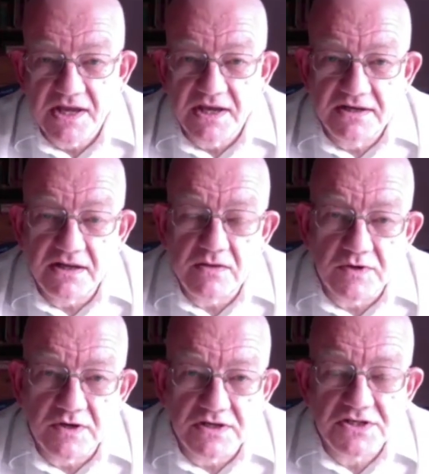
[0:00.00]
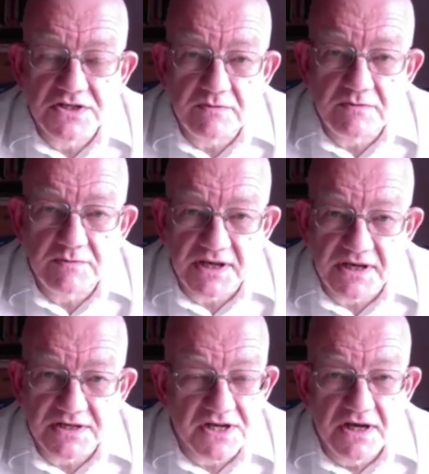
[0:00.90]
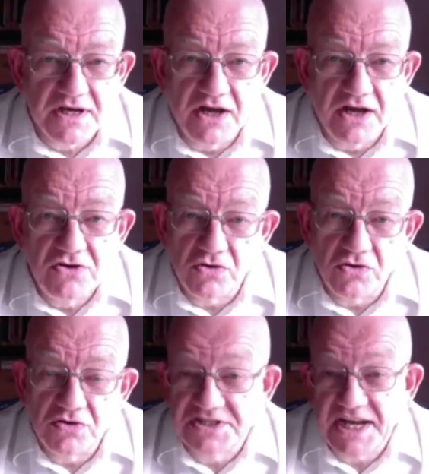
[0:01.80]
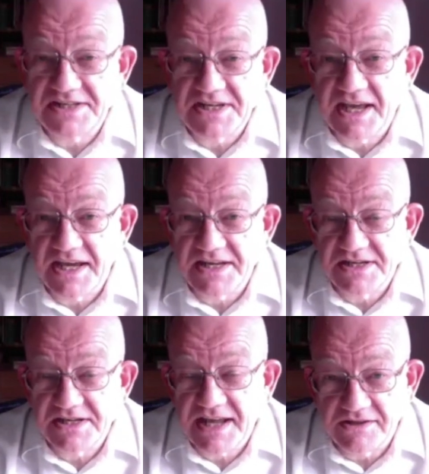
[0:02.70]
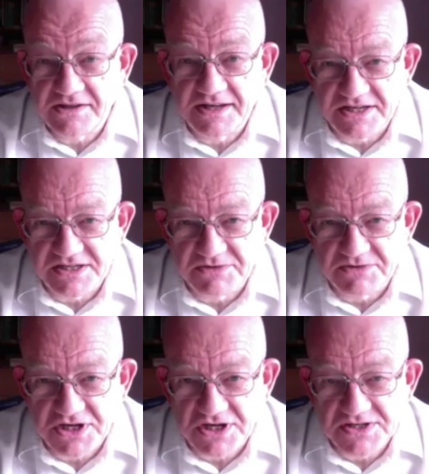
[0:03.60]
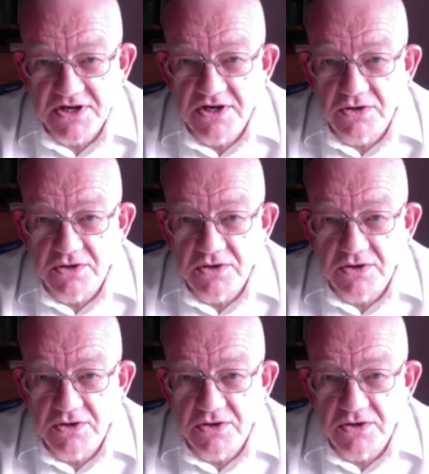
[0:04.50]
In other words, human beings are not desiccated calculating machines